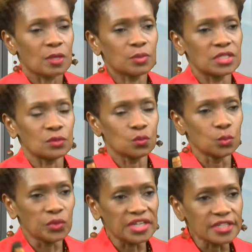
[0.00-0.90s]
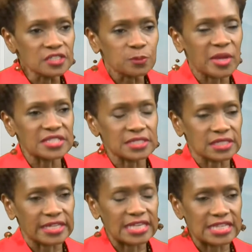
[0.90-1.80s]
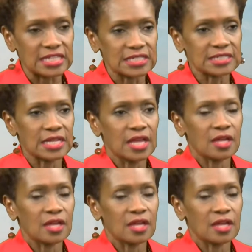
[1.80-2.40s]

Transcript: But when we get in spaces like this